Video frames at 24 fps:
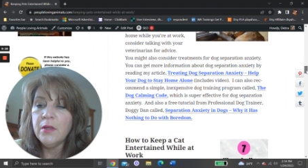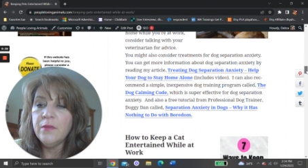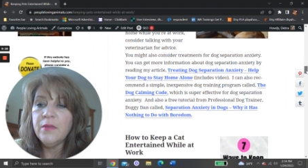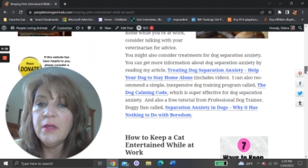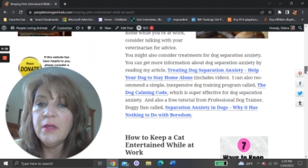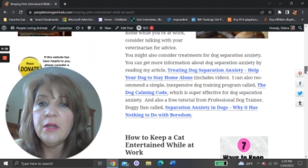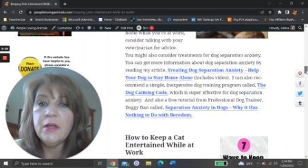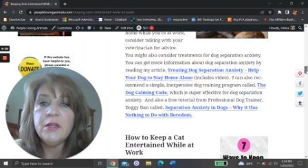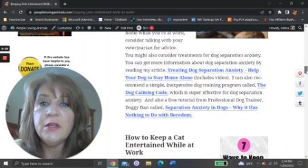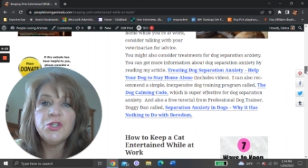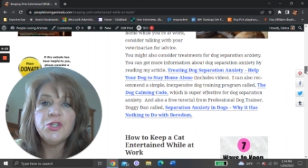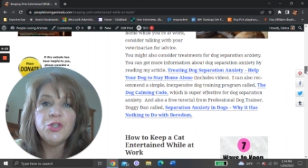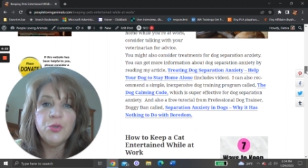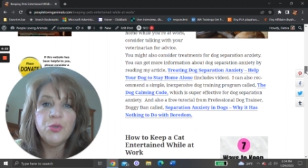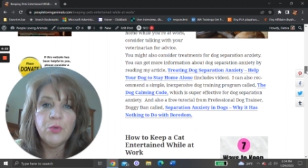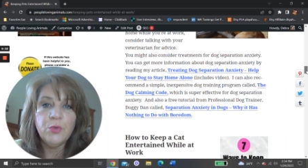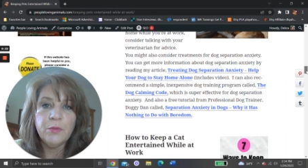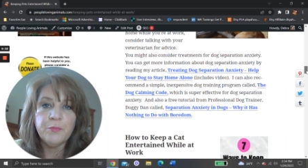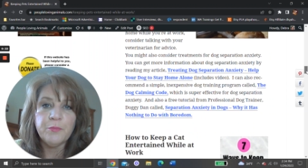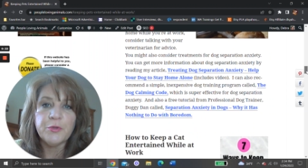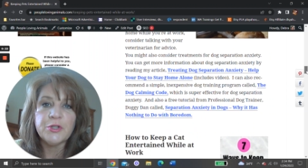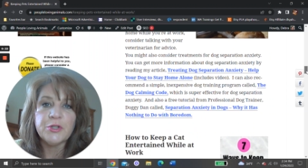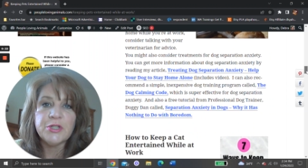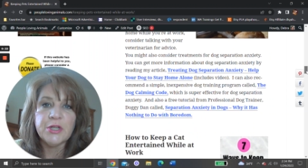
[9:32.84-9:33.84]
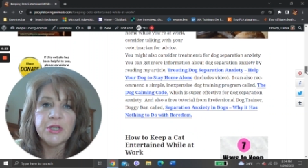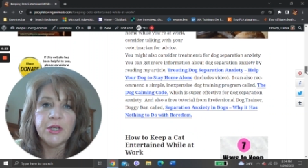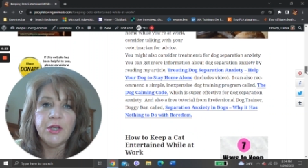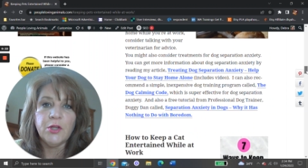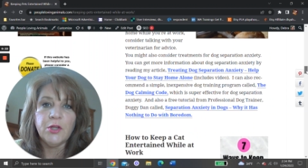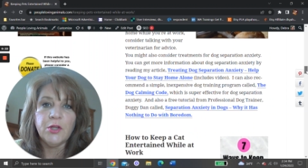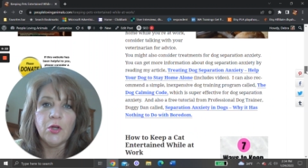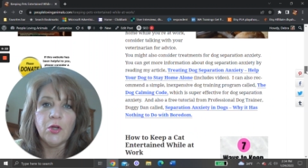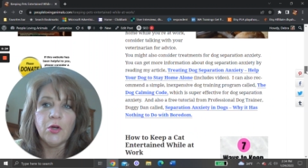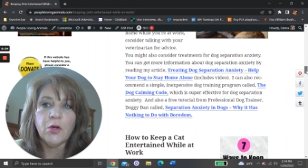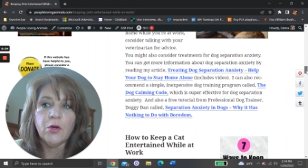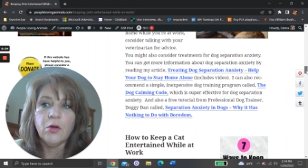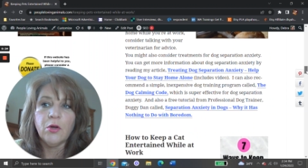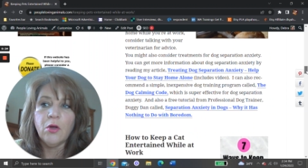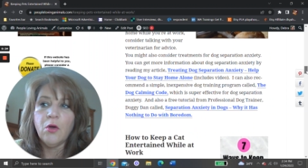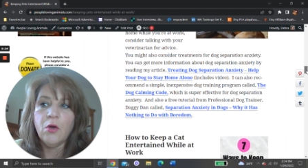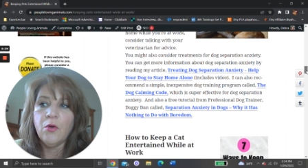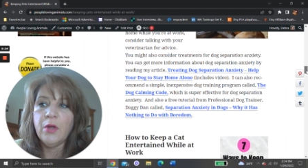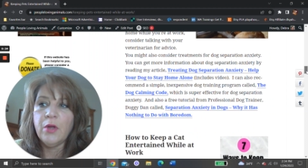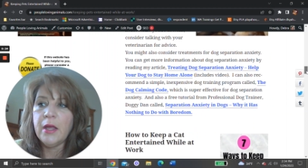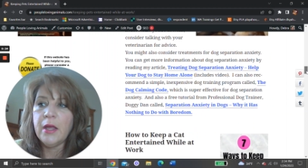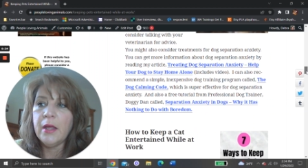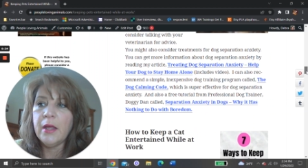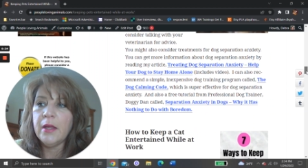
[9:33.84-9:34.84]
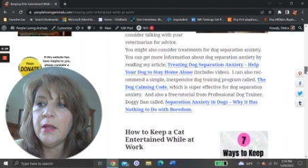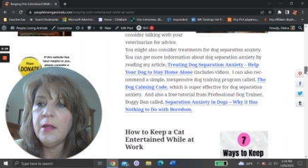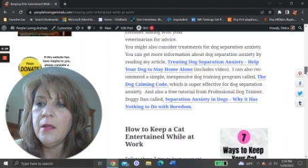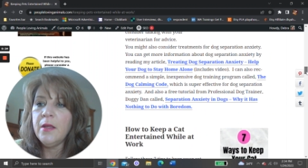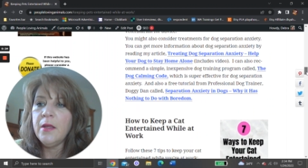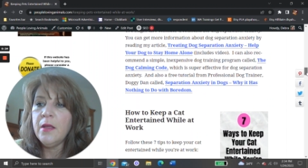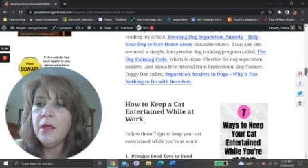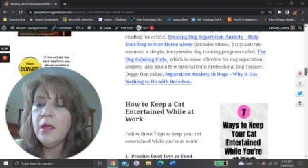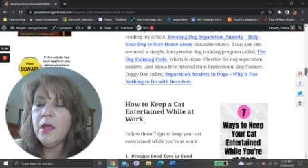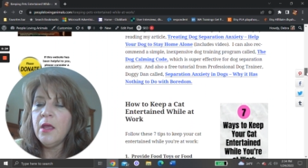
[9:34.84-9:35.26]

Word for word: that issue in particular, okay?